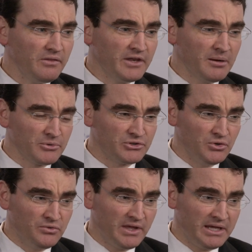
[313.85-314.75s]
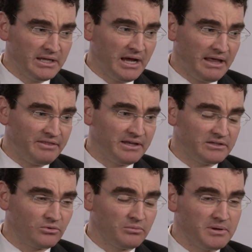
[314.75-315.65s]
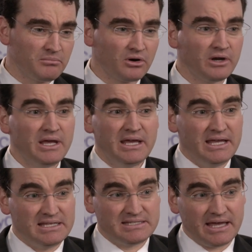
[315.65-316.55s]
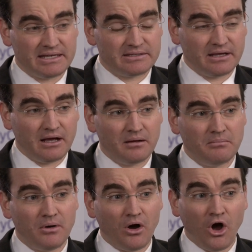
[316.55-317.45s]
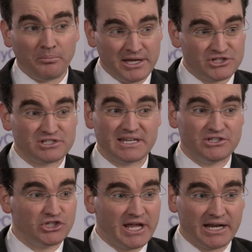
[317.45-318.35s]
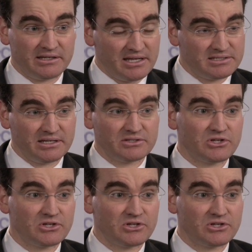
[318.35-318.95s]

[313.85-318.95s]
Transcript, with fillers: the number two thing I think to remember is that um, all patients need genetic testing.